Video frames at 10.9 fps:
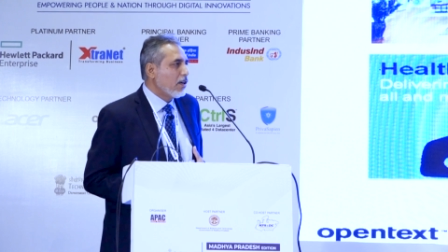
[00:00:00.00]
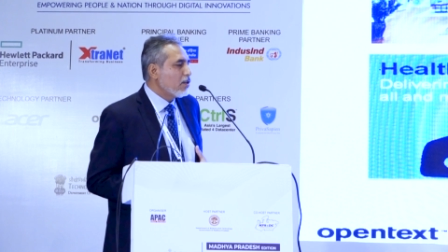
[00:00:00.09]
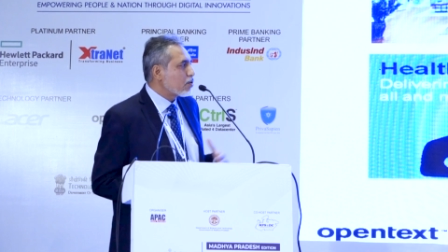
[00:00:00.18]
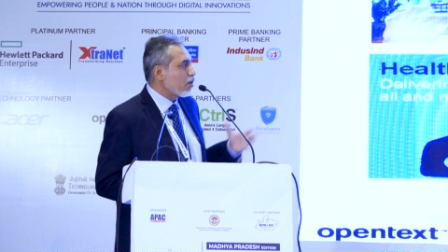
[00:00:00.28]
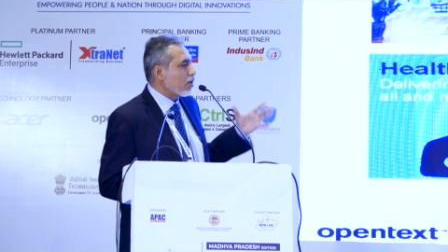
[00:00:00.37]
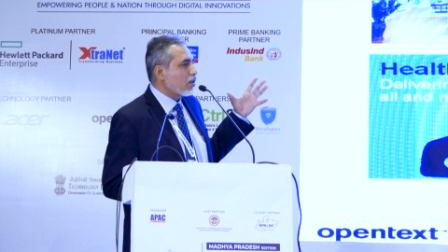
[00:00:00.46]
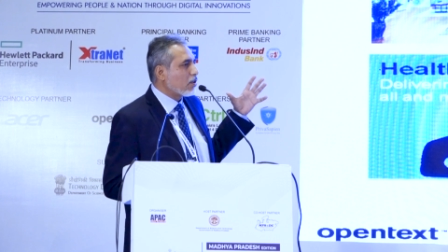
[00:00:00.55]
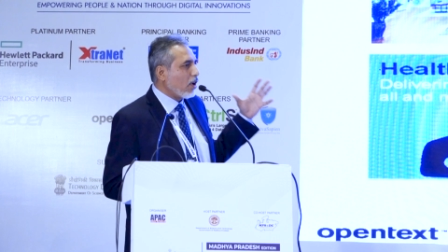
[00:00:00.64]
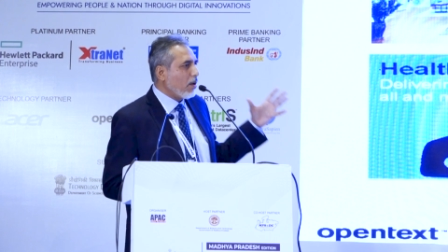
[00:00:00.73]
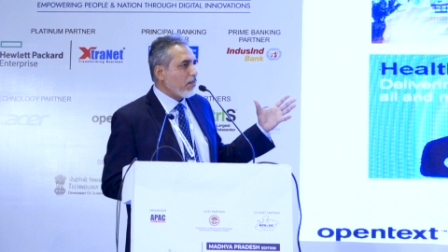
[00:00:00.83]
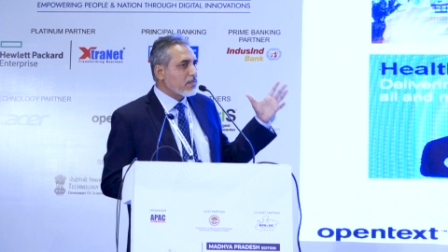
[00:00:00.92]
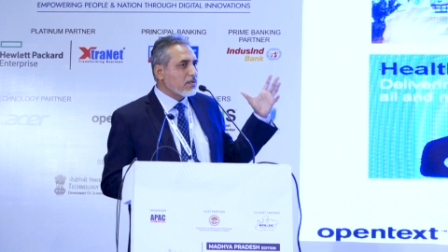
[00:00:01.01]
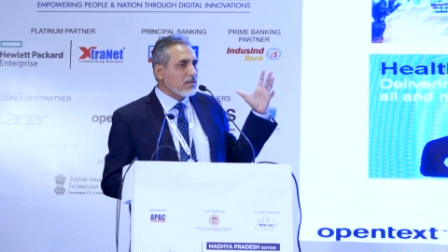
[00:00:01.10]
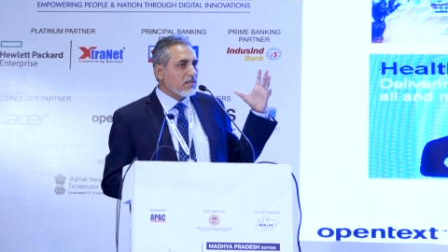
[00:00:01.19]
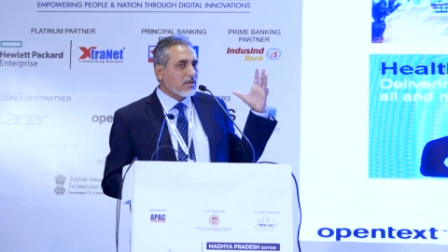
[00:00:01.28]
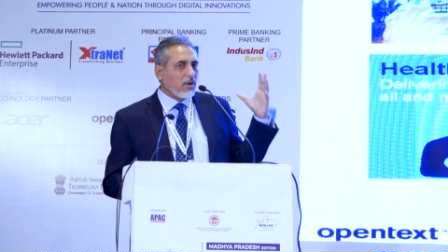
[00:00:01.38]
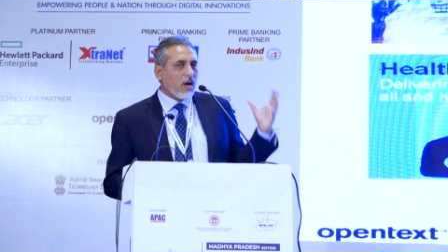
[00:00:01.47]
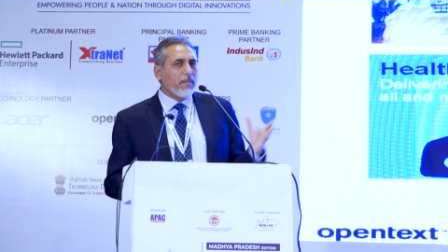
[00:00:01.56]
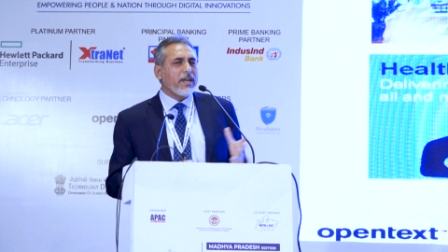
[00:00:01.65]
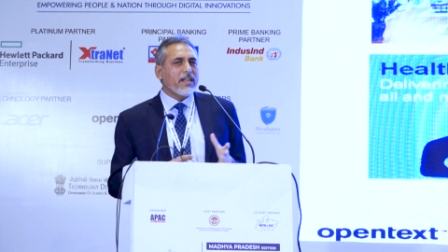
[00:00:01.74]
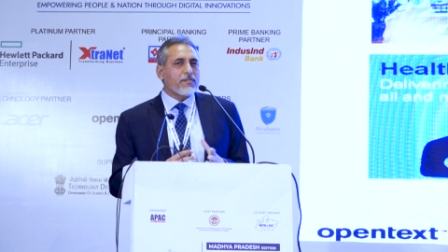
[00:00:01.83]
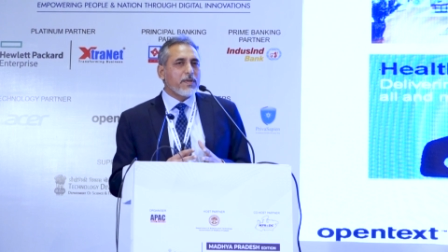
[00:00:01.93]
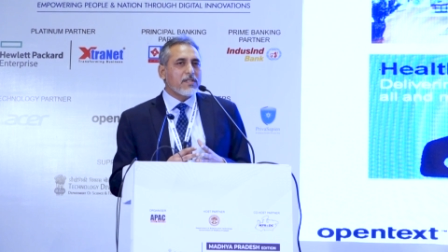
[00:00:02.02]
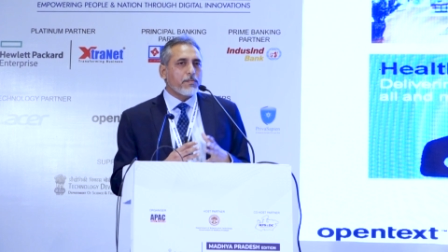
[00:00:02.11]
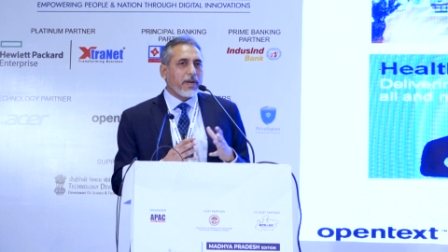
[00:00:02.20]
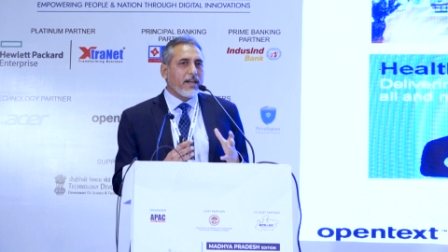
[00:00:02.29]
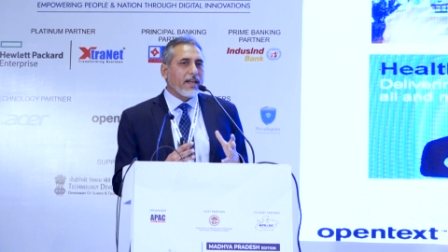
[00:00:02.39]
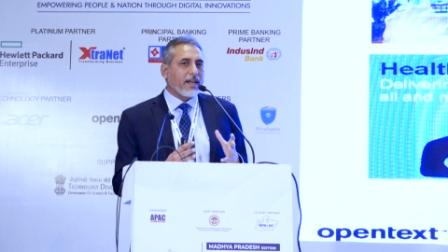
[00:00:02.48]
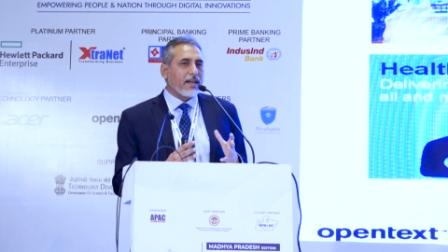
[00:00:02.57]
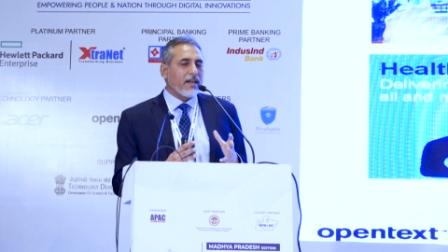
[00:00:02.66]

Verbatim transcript: So, gov so government has been spending